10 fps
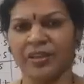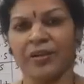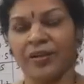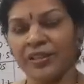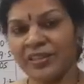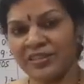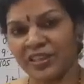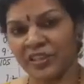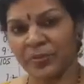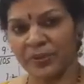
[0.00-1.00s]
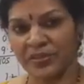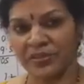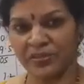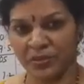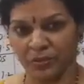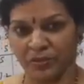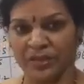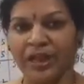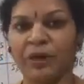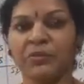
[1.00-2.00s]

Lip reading: All these expenses we are